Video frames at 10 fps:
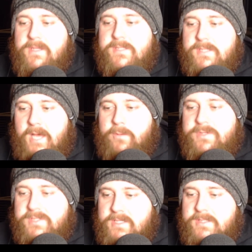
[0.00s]
It's sad
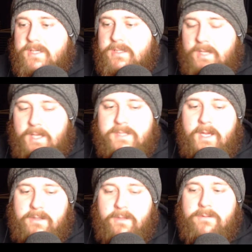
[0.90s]
what CTE does.
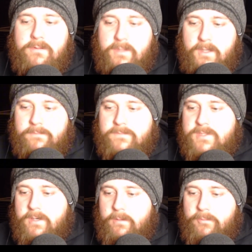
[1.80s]
I know, dude. Yeah, it's
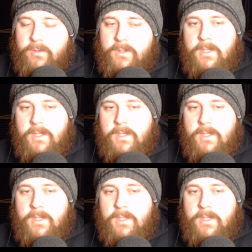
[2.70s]
terrible.